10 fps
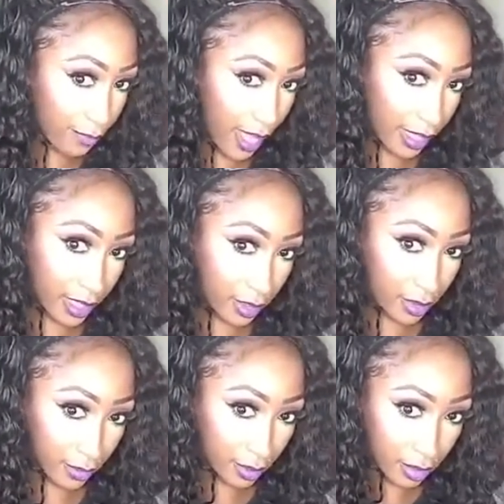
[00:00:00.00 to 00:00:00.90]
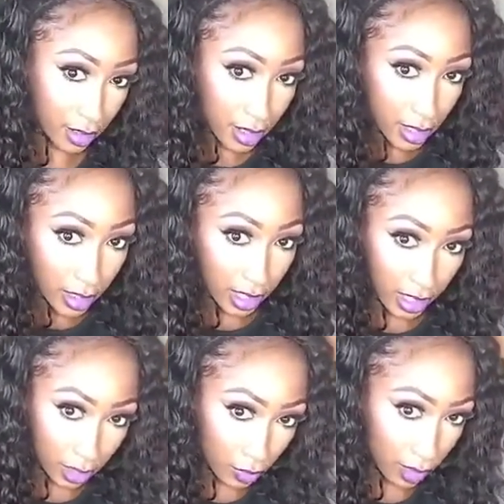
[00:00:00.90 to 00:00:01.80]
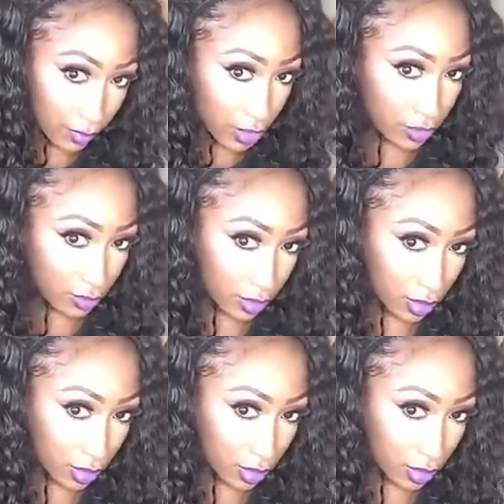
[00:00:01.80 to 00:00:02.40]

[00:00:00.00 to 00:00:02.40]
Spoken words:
Okay, so to get this bun, I kind of just